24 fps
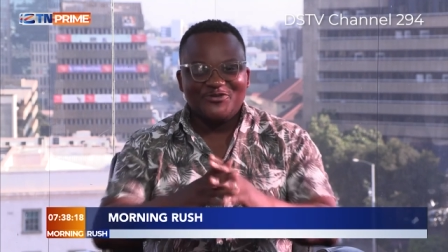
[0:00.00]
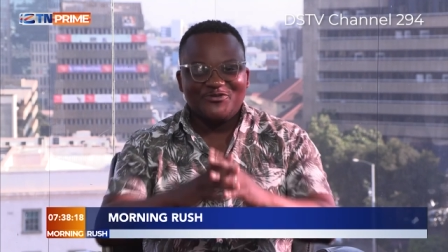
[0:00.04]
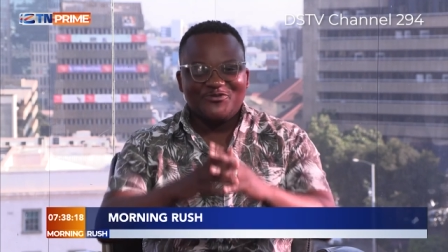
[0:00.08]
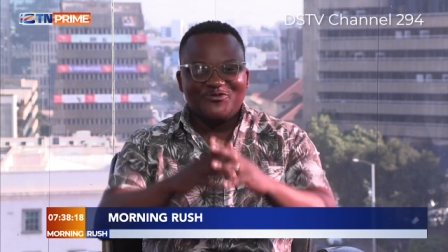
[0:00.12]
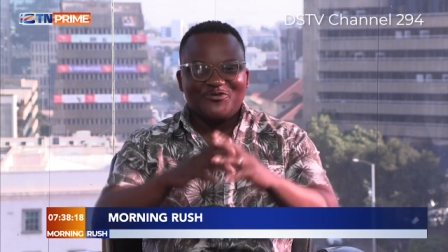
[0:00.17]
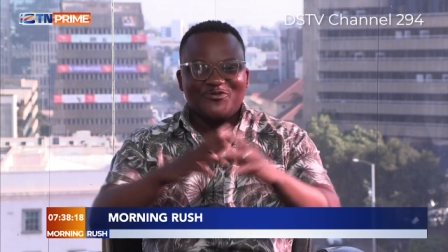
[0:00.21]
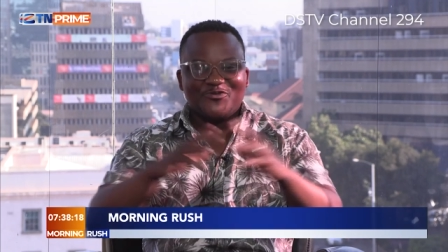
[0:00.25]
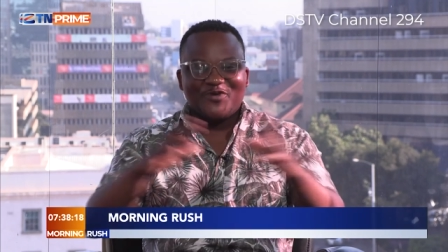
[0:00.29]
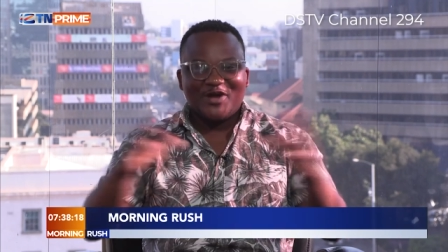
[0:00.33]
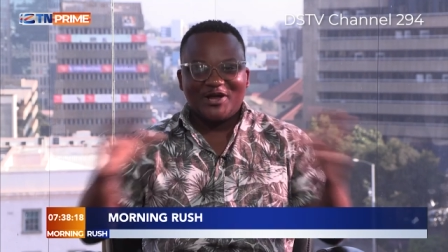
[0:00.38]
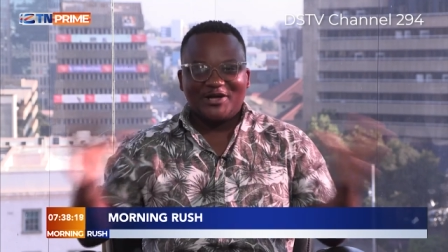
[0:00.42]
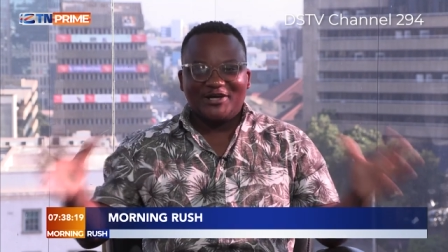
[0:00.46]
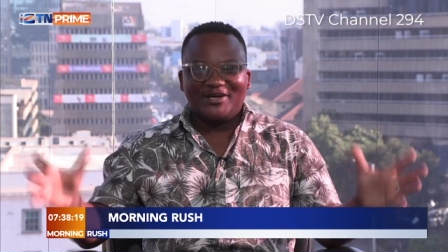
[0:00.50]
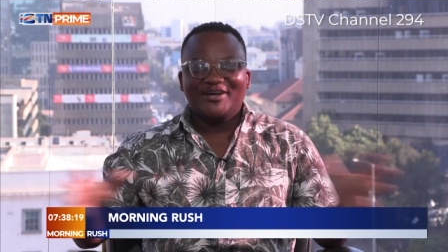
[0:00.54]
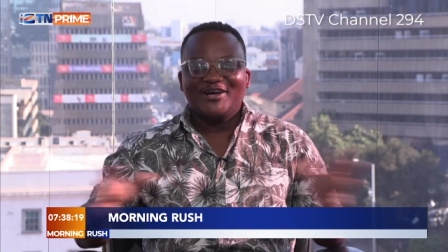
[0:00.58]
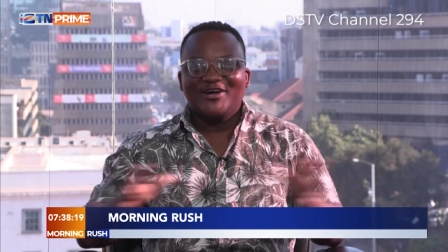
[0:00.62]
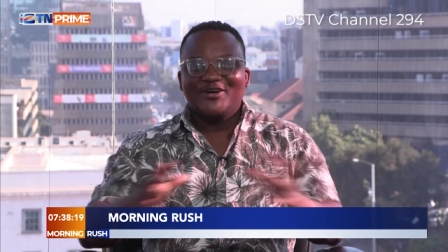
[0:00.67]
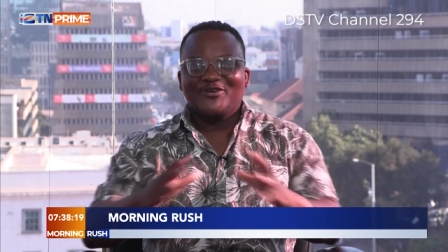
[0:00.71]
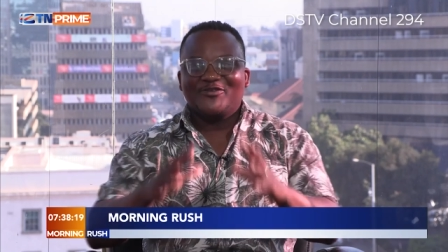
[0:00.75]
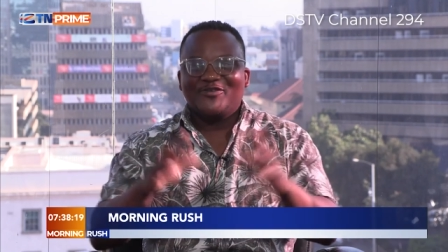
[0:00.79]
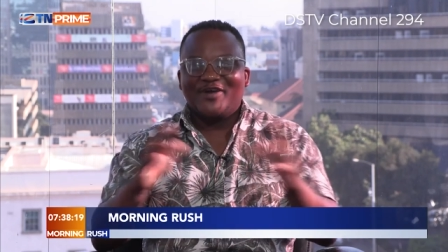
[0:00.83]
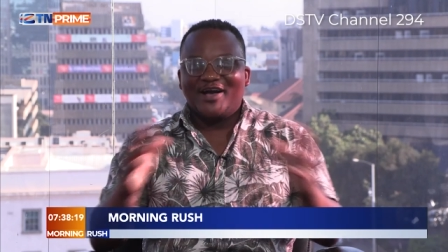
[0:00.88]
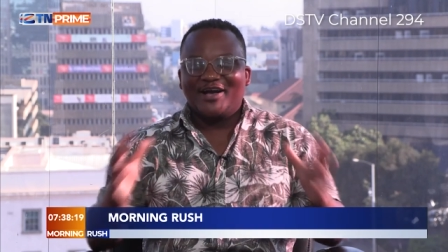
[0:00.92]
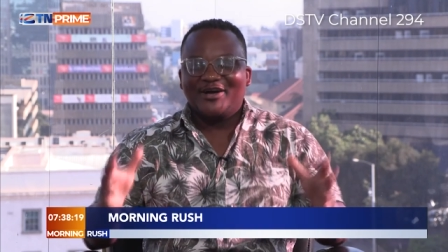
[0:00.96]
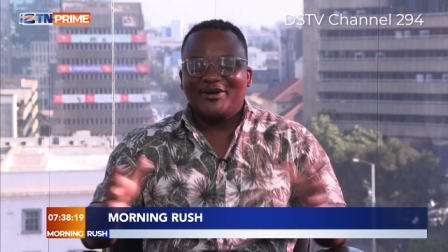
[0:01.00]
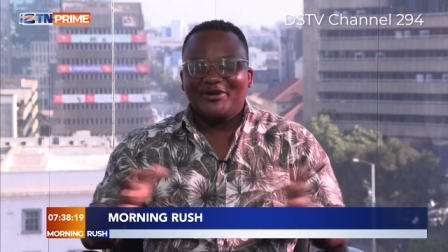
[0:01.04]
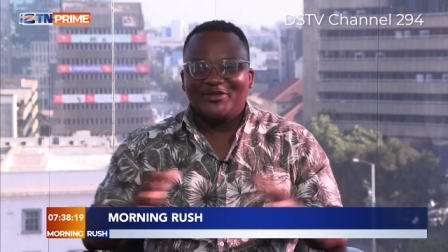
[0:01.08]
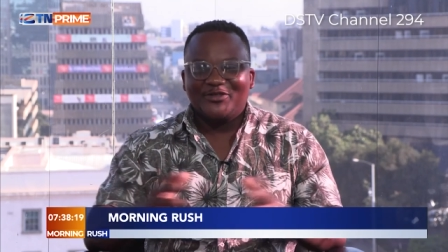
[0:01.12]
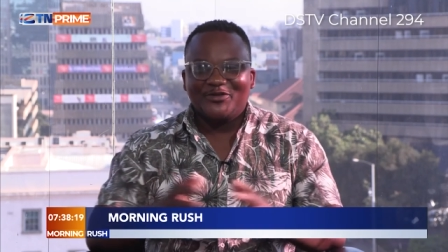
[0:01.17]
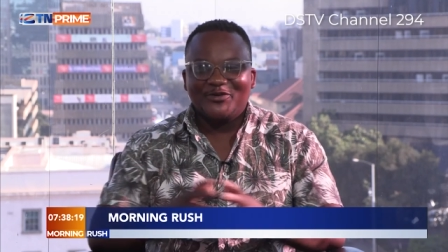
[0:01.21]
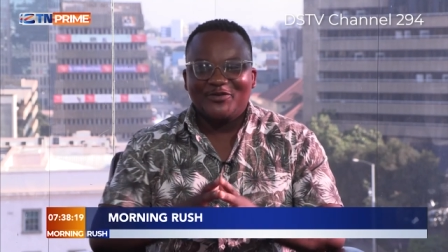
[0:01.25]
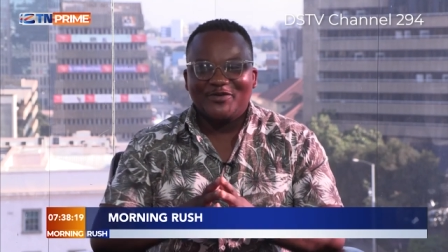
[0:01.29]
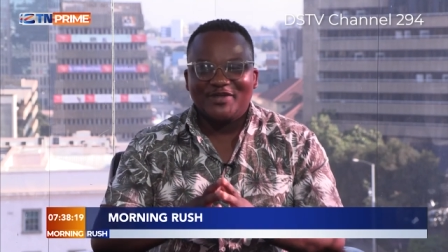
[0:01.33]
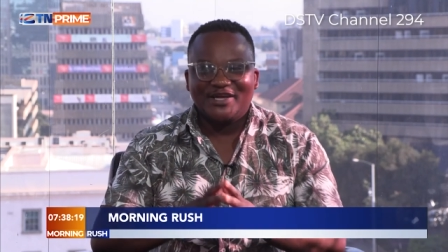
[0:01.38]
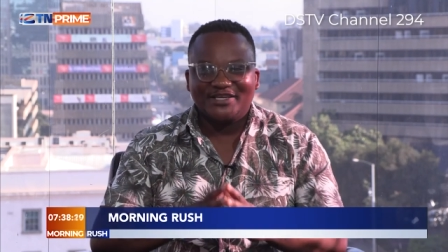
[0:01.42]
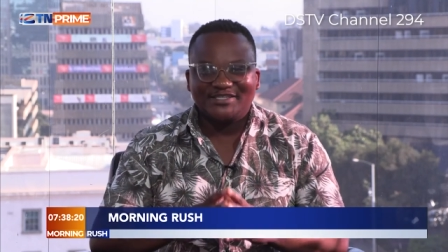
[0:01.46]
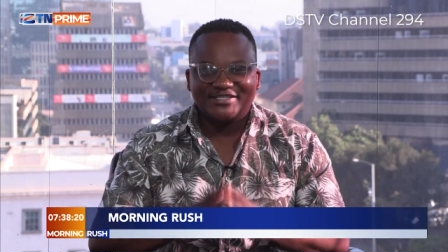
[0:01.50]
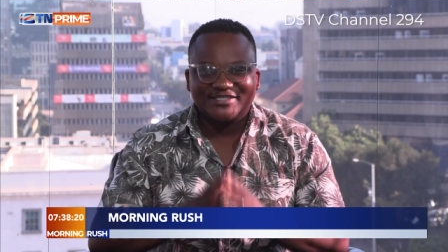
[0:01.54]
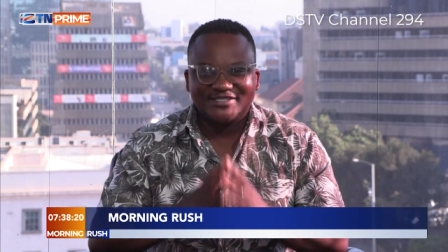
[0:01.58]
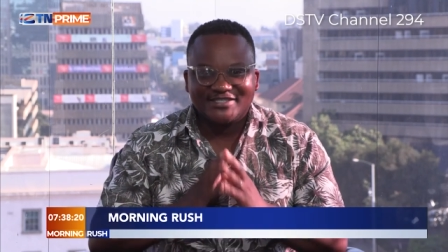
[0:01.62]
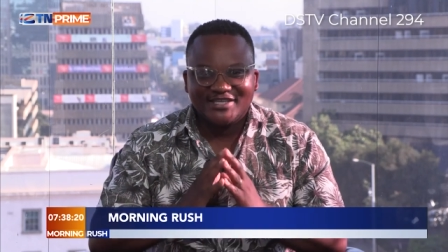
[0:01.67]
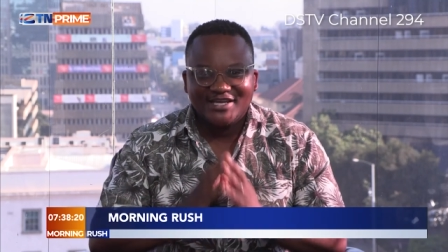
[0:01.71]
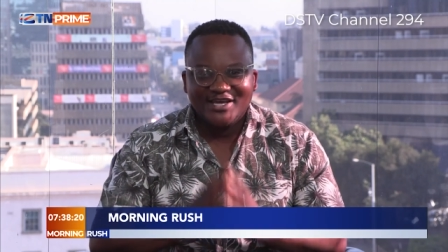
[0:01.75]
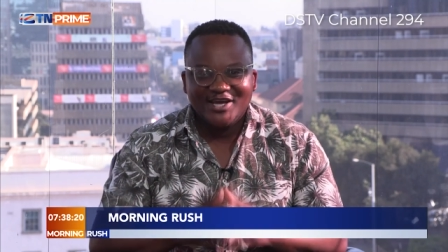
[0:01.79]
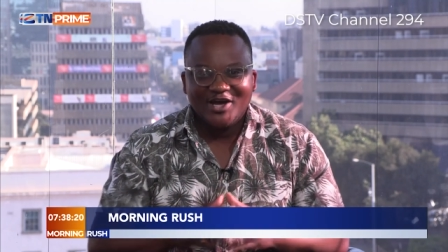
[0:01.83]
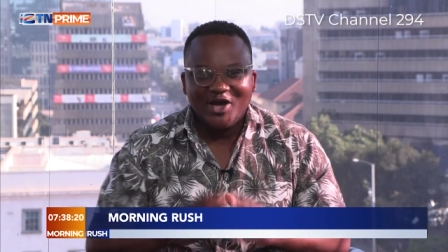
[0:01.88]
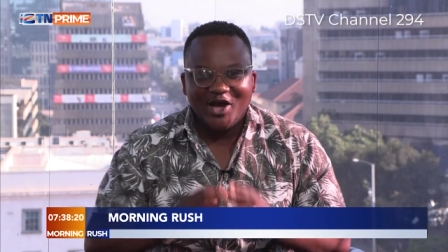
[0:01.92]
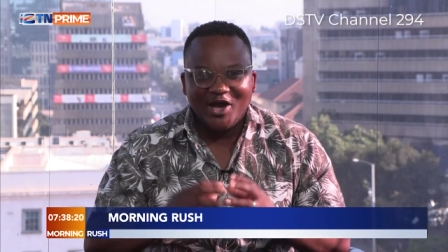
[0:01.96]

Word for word: rattle through that, just